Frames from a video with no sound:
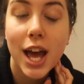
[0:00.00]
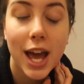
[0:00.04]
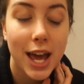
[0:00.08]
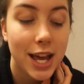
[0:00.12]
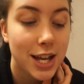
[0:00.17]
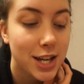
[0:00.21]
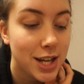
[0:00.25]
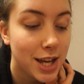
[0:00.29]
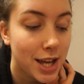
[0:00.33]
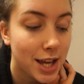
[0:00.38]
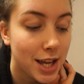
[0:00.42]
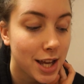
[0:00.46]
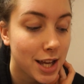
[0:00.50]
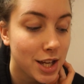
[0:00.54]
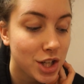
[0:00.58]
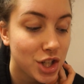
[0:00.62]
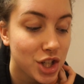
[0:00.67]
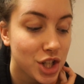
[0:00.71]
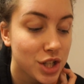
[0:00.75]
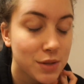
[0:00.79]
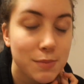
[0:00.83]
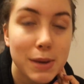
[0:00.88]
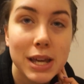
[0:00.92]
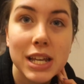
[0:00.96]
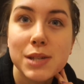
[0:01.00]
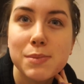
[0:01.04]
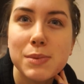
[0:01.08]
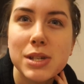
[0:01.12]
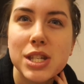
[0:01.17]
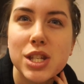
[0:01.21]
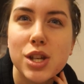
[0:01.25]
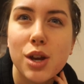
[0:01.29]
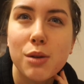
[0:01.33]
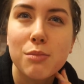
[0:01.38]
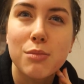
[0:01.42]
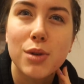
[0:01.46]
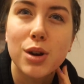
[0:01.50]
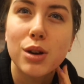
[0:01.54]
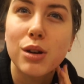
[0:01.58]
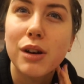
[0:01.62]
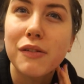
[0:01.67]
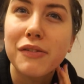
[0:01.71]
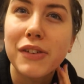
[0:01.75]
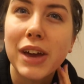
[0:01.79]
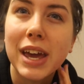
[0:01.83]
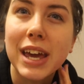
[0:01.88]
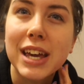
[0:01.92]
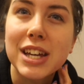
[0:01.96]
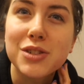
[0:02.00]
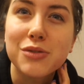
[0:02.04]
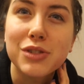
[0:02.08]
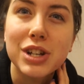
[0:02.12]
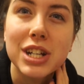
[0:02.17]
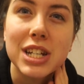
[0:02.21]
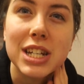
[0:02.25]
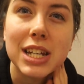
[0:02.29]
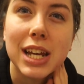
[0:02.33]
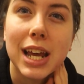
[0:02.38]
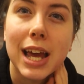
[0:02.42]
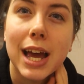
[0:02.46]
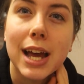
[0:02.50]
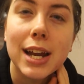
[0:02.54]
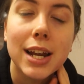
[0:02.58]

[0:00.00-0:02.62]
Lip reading: It just makes me so motivated reading it.